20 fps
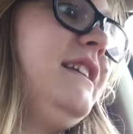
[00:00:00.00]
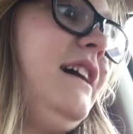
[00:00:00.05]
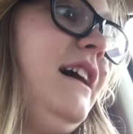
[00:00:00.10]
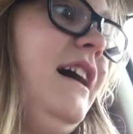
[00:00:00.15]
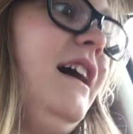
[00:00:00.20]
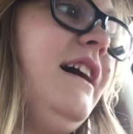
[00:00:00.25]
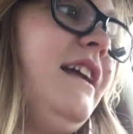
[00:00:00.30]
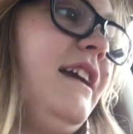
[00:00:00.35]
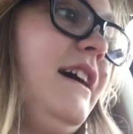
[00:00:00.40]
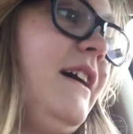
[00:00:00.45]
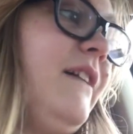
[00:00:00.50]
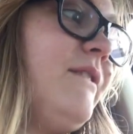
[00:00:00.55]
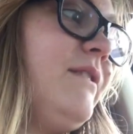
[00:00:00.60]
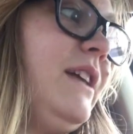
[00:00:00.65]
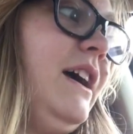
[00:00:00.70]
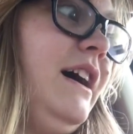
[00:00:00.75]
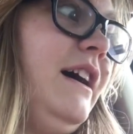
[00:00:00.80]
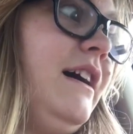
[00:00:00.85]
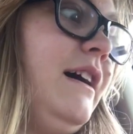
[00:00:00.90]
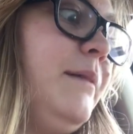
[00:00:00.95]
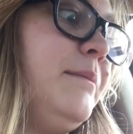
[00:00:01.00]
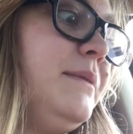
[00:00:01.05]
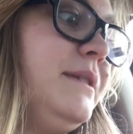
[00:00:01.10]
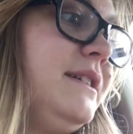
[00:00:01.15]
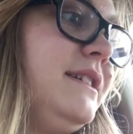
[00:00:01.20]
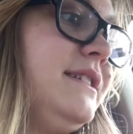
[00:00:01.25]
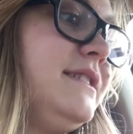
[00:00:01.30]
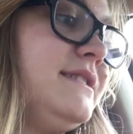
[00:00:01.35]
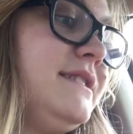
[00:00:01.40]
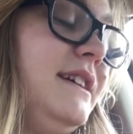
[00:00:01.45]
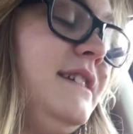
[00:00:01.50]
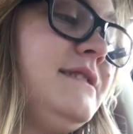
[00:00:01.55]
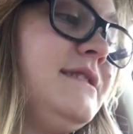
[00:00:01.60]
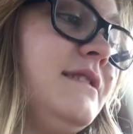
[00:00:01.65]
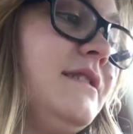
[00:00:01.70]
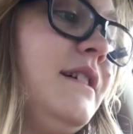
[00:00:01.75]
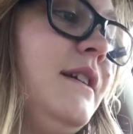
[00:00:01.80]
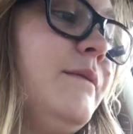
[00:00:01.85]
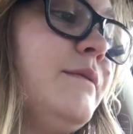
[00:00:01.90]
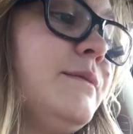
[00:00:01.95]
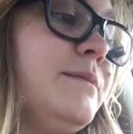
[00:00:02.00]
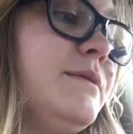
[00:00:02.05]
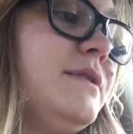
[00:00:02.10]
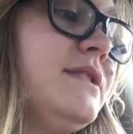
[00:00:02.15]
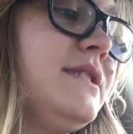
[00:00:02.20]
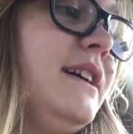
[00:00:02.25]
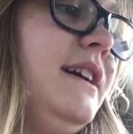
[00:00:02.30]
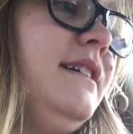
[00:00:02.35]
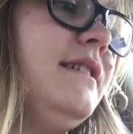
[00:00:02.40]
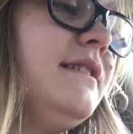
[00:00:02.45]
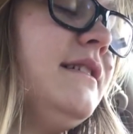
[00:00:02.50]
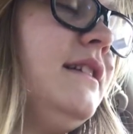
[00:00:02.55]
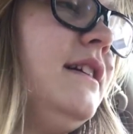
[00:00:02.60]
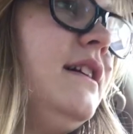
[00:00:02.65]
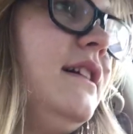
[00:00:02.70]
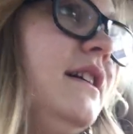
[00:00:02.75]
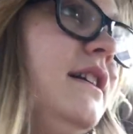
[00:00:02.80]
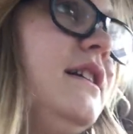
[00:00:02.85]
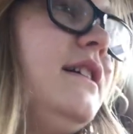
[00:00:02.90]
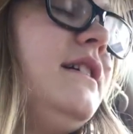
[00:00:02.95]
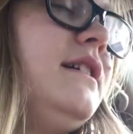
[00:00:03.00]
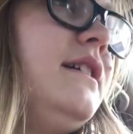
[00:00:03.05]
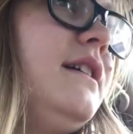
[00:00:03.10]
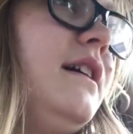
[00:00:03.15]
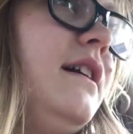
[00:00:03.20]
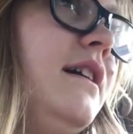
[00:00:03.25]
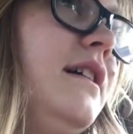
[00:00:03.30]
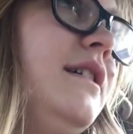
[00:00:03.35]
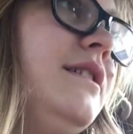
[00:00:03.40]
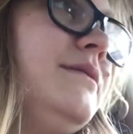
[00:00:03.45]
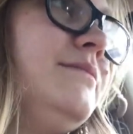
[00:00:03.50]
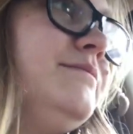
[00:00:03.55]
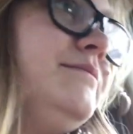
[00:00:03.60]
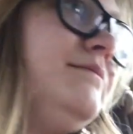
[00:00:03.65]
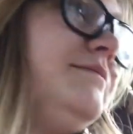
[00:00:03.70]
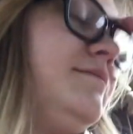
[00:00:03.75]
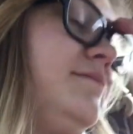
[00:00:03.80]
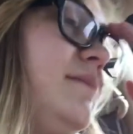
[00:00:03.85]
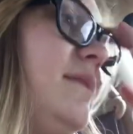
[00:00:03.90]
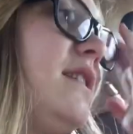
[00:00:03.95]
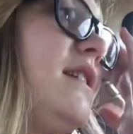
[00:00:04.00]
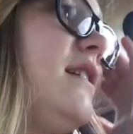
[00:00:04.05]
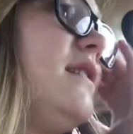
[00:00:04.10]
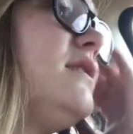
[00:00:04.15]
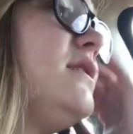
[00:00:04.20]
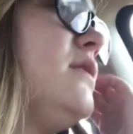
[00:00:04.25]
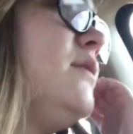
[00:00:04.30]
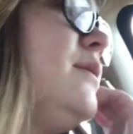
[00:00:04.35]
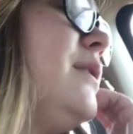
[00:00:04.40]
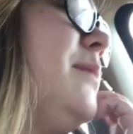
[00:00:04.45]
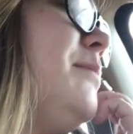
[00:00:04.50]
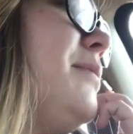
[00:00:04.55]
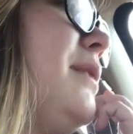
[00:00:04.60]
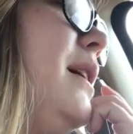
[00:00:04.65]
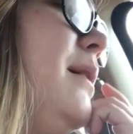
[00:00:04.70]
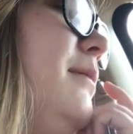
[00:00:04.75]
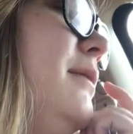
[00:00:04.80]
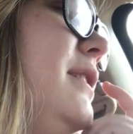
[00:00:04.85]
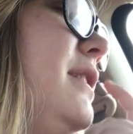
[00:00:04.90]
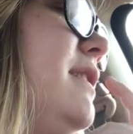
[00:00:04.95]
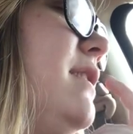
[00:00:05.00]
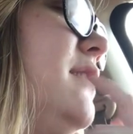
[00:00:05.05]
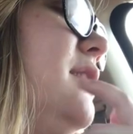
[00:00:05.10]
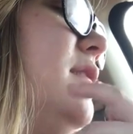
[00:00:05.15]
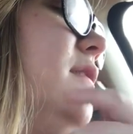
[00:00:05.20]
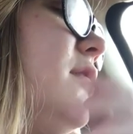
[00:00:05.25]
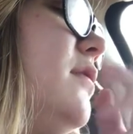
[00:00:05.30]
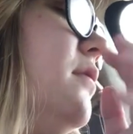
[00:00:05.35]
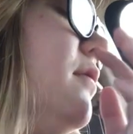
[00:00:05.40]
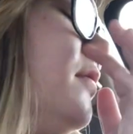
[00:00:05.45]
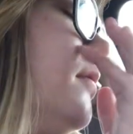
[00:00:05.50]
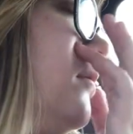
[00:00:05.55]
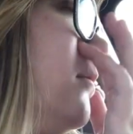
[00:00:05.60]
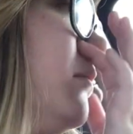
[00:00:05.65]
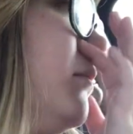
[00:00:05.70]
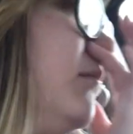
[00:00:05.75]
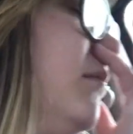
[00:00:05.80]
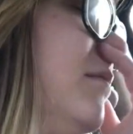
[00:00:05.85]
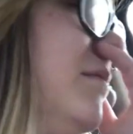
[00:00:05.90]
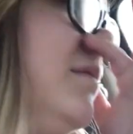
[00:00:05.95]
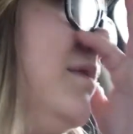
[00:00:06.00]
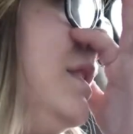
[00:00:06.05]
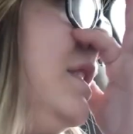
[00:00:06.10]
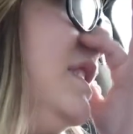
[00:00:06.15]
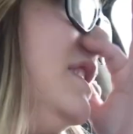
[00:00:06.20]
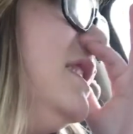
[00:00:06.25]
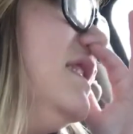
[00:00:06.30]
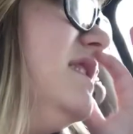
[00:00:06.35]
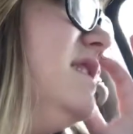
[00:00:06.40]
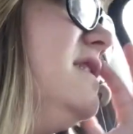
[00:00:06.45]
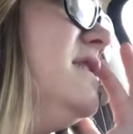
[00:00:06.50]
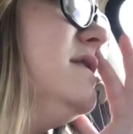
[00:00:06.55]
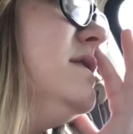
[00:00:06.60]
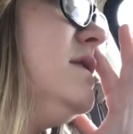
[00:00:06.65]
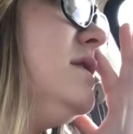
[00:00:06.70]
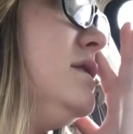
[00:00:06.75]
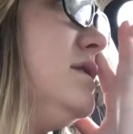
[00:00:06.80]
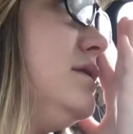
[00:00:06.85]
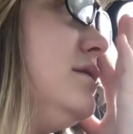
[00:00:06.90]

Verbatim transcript: not have that happen because that's uncomfortable as hell. Um, so what I'm probably gonna do is